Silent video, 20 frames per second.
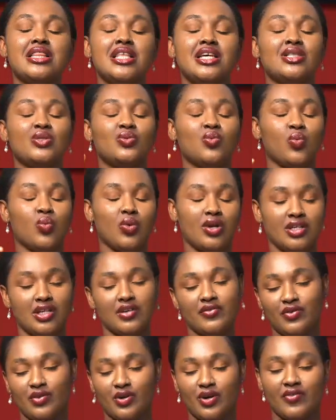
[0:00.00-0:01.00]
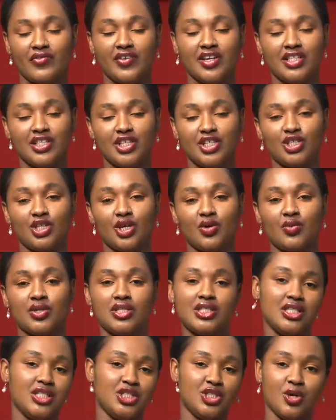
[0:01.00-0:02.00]
this wonderful conversation
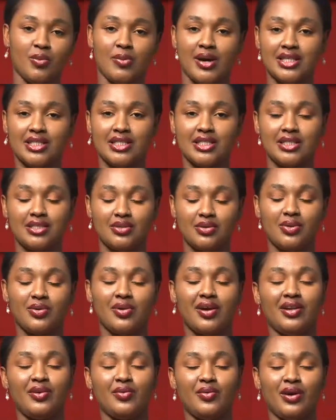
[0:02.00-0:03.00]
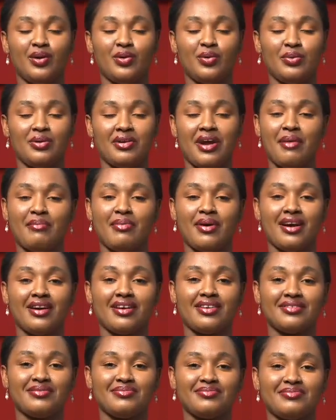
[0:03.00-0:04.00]
with CJ Obassey. Don't go anywhere. We'll be
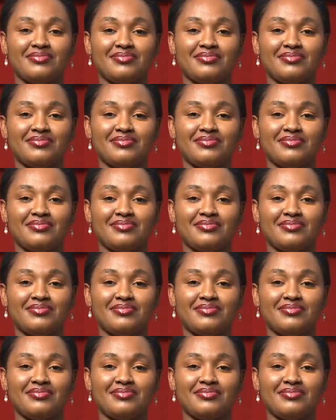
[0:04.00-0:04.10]
right back.